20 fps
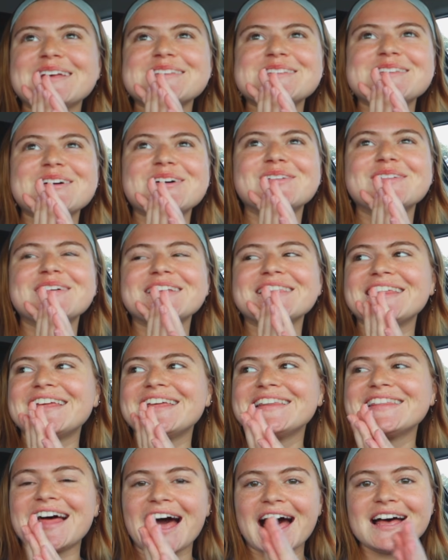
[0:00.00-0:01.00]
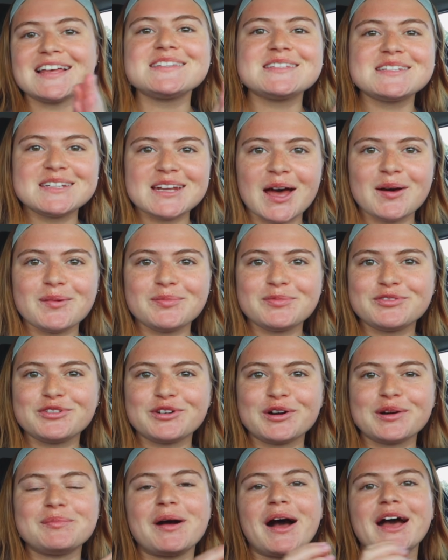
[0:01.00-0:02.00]
so the last step
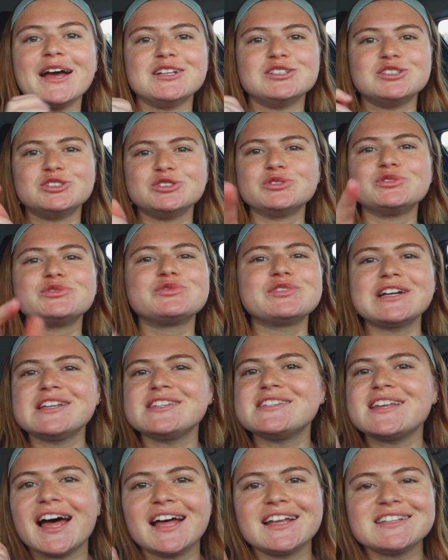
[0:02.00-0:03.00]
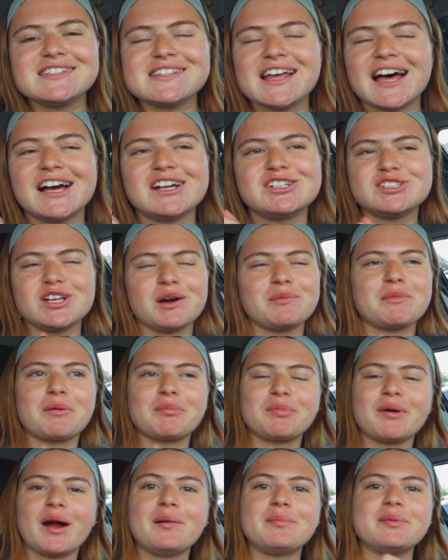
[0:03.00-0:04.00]
for my June reset slash summer
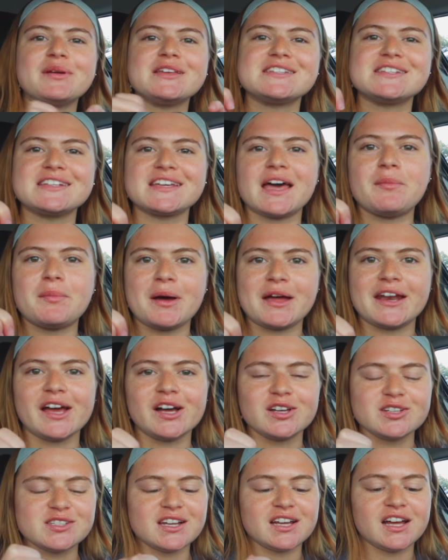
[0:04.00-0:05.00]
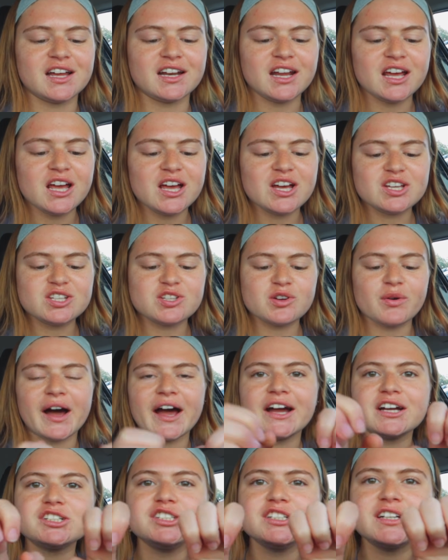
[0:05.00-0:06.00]
prep is to get my nails done. So I
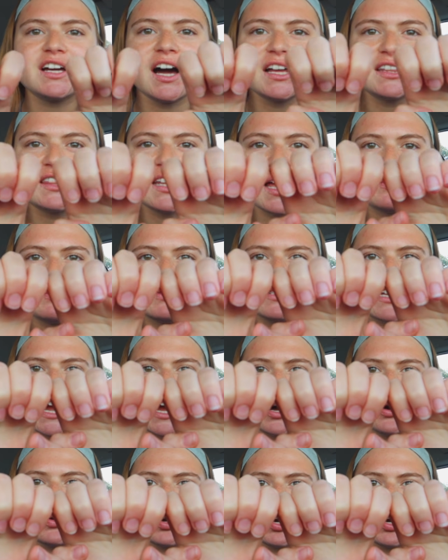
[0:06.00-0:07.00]
actually cut them down